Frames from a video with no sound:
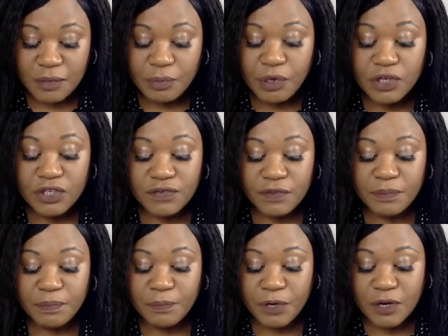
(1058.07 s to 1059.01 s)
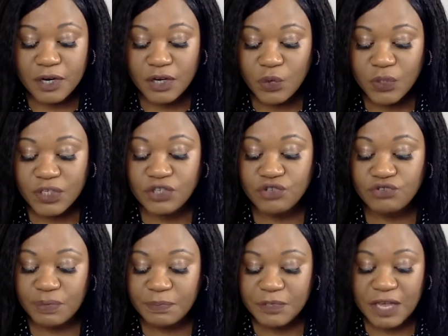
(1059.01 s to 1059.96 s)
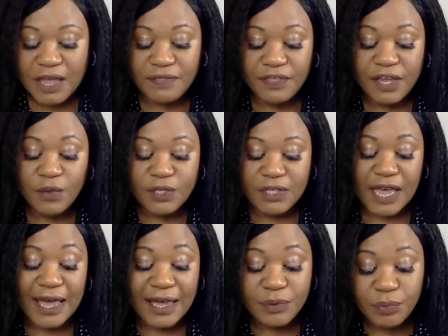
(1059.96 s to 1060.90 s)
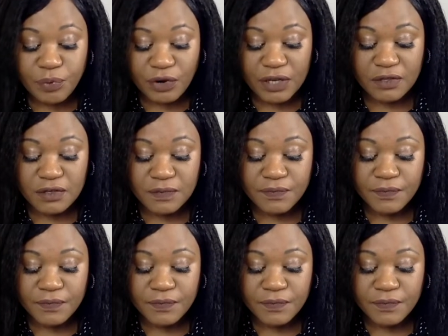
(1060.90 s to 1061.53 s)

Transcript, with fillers: Part of the bark was stripped and there was a handprint.